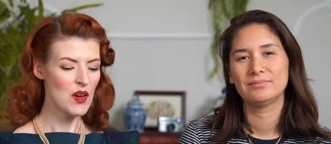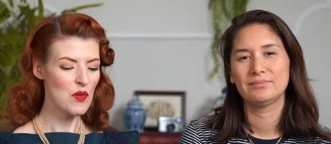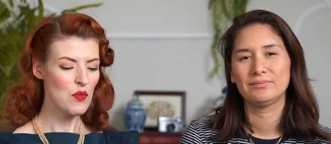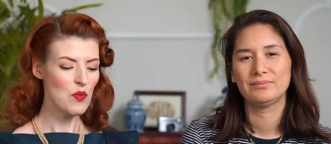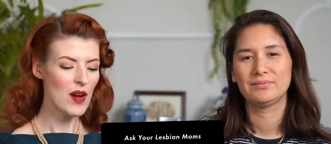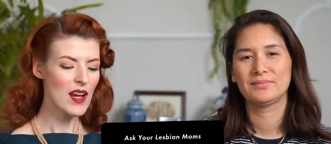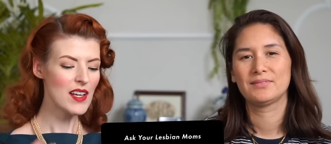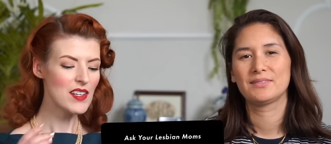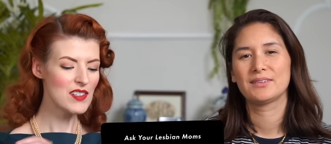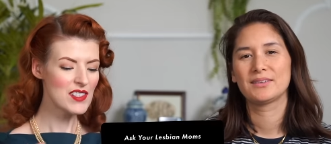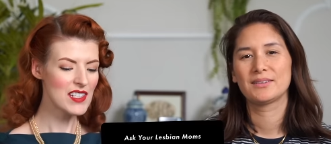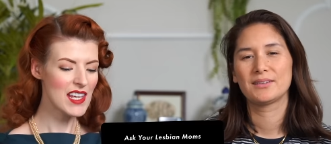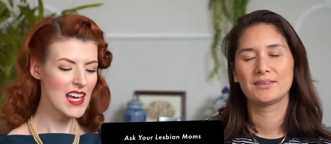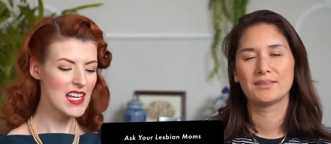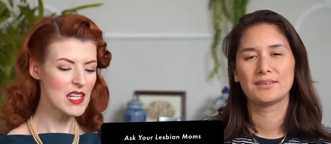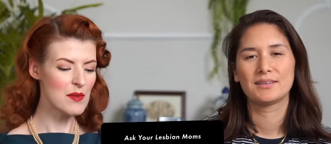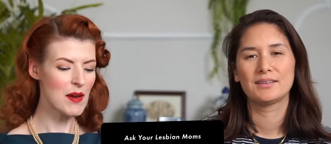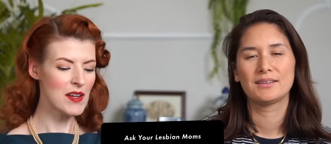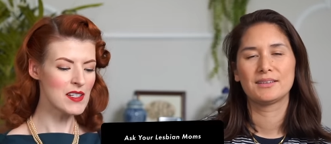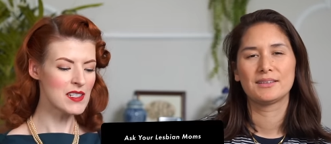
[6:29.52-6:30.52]
Speaker 1: Were you scared
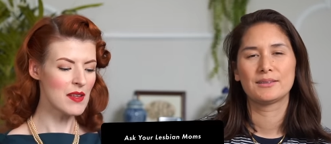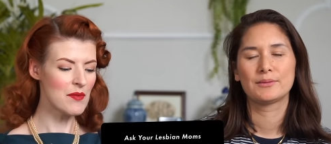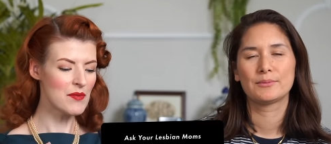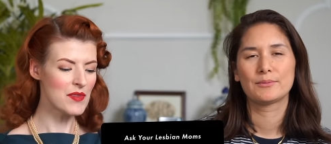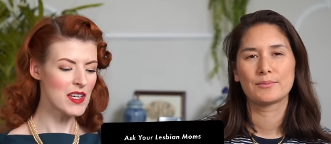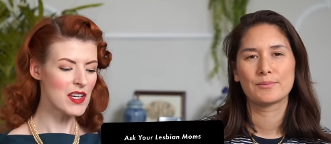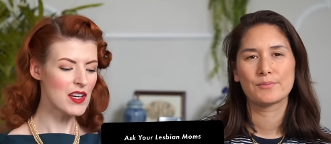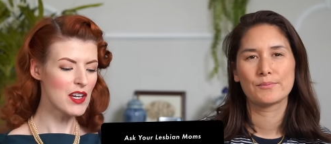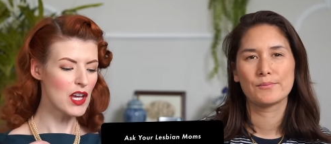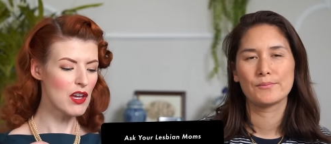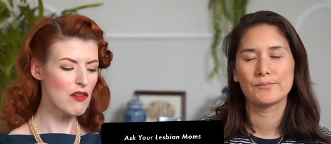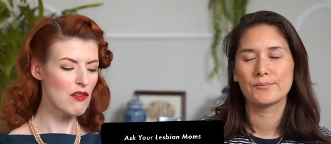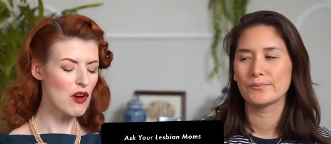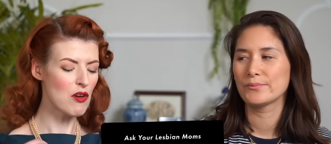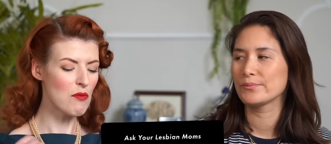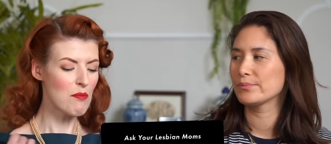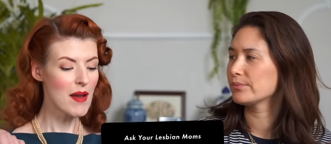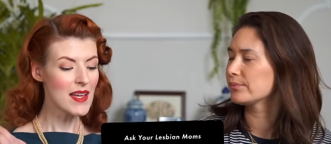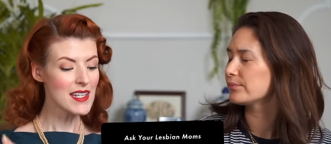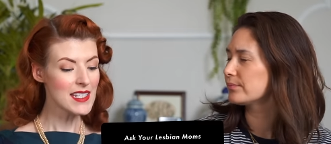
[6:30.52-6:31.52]
about something going wrong
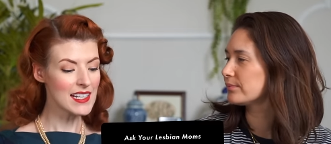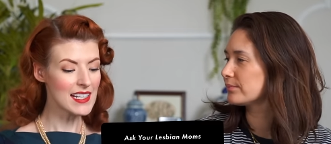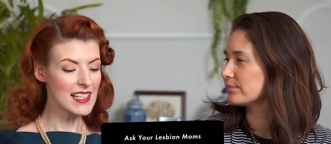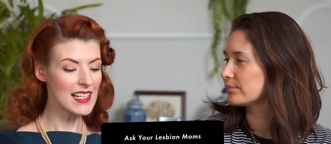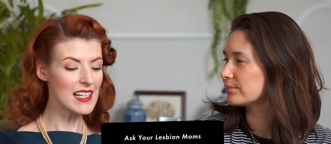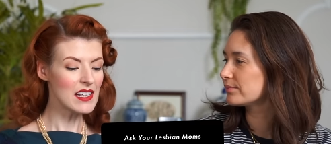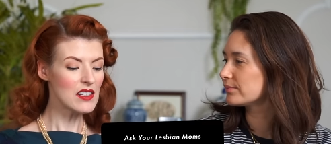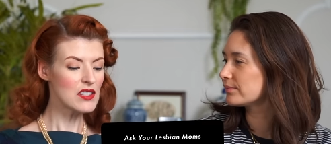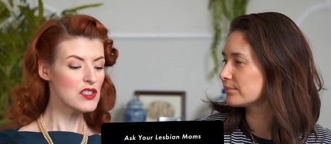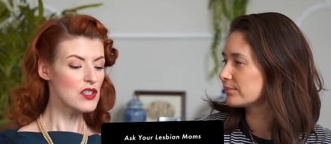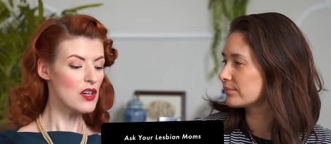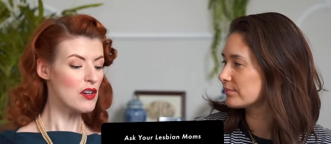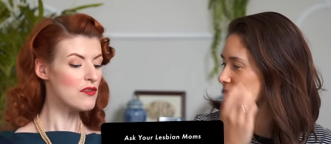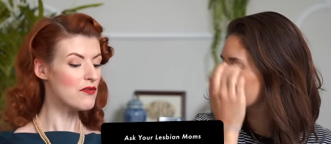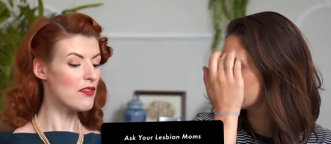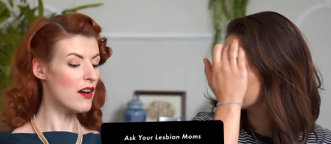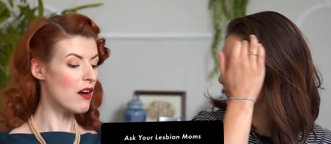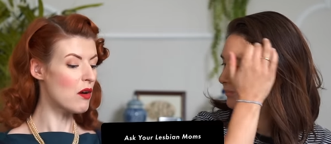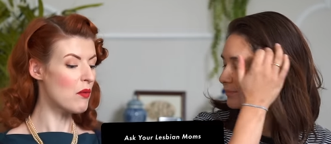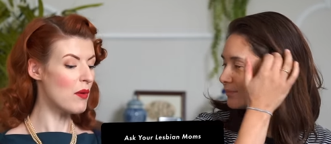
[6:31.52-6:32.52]
medically so
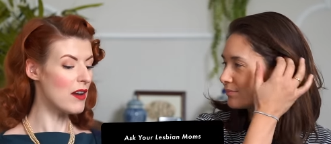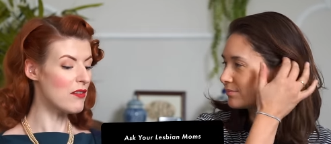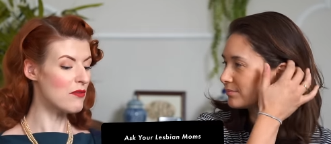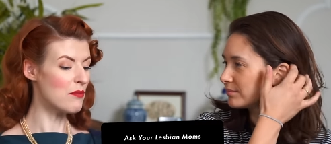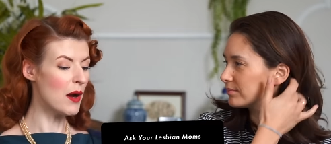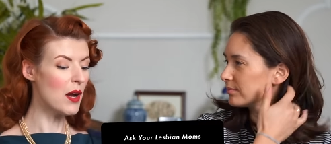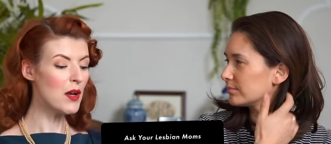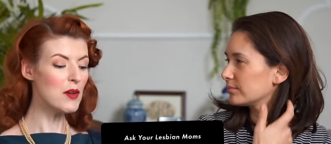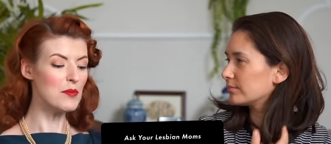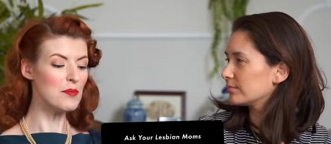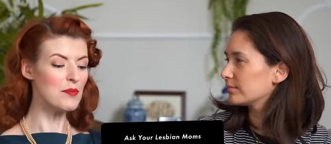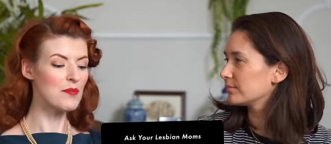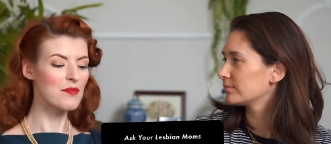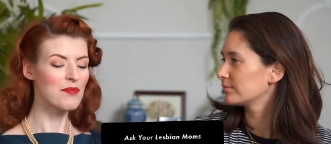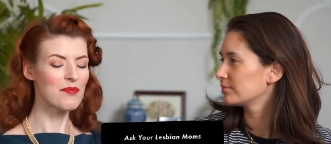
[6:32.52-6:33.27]
far away from home?